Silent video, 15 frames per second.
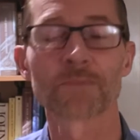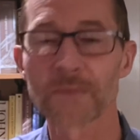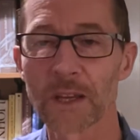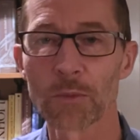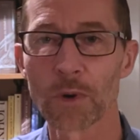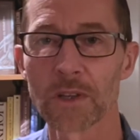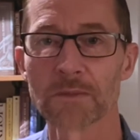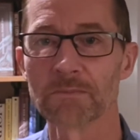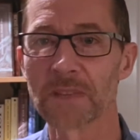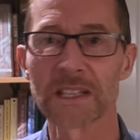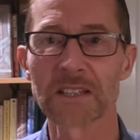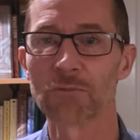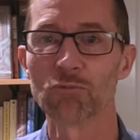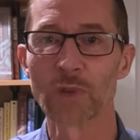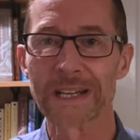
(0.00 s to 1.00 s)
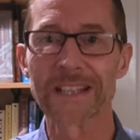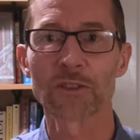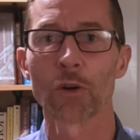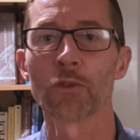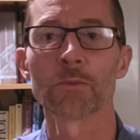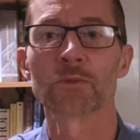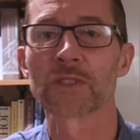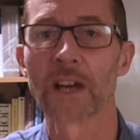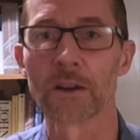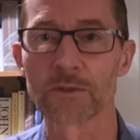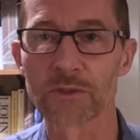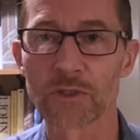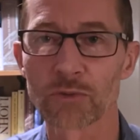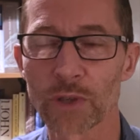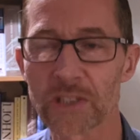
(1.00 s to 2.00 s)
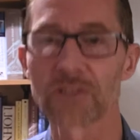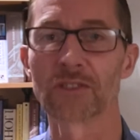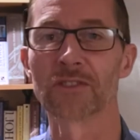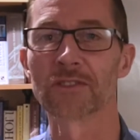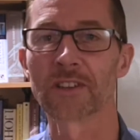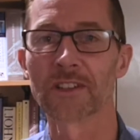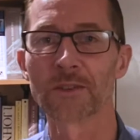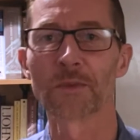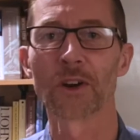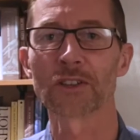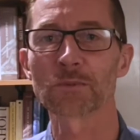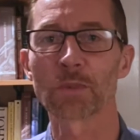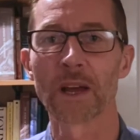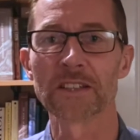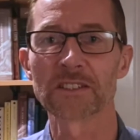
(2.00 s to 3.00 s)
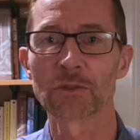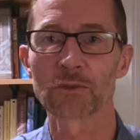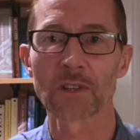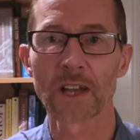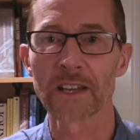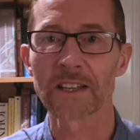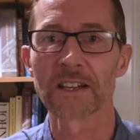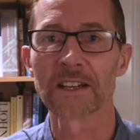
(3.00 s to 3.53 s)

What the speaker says: They didn't really call themselves Christians in the first place. It was like